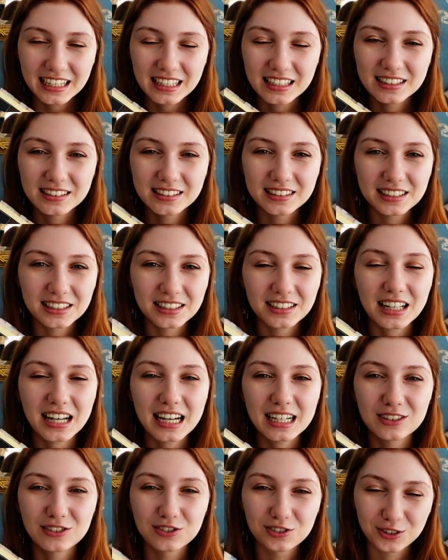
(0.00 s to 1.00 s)
until
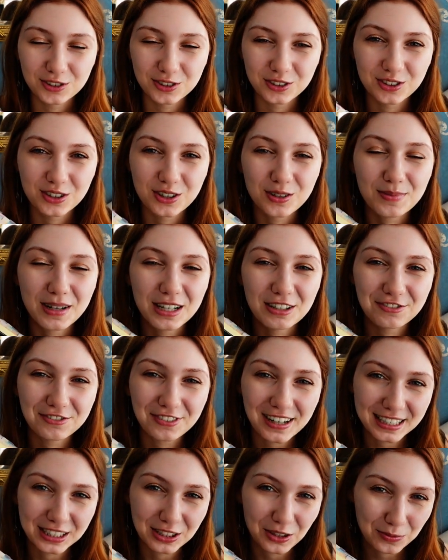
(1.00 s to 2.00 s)
I draw my
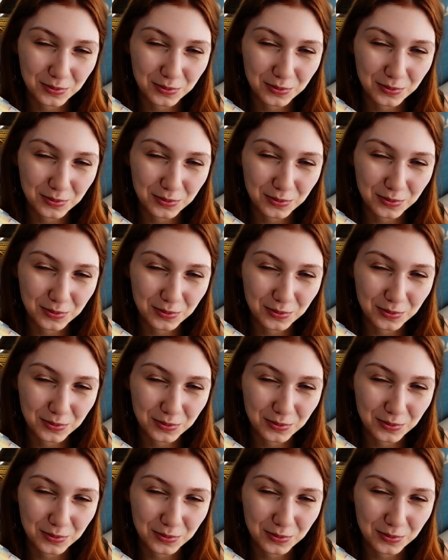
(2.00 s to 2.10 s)
final